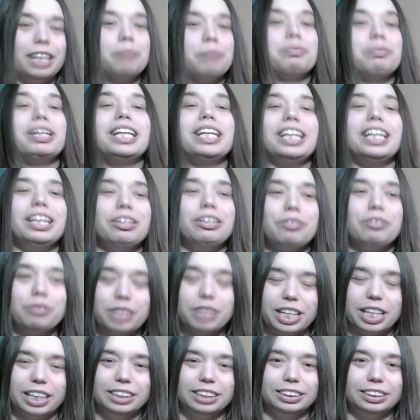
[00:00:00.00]
plenty of
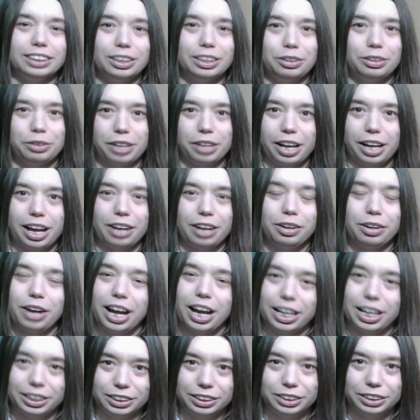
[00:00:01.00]
thanks and
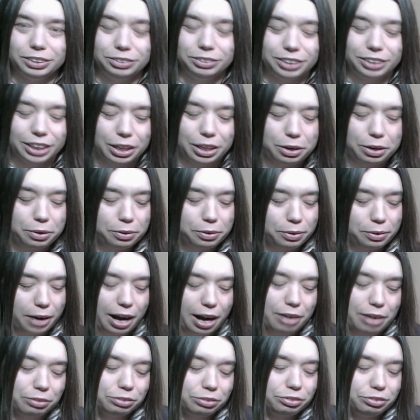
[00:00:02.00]
gratitude to go
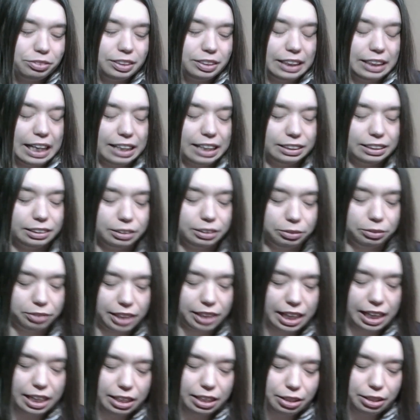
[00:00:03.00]
around for that. So
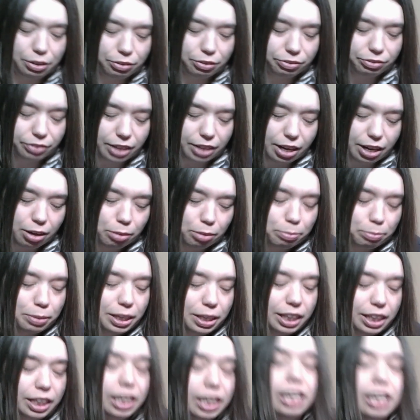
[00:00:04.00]
thank you for helping